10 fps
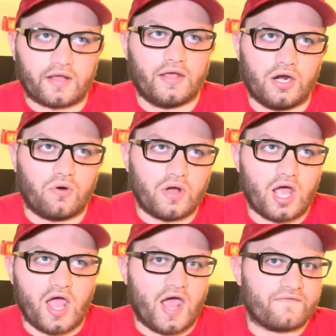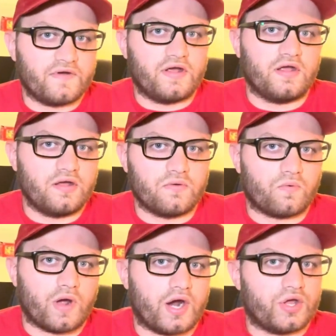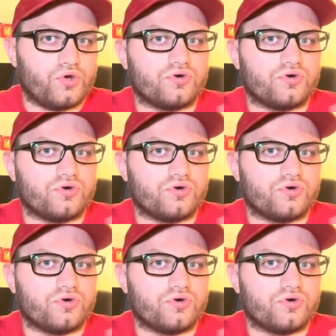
You know, everywhere you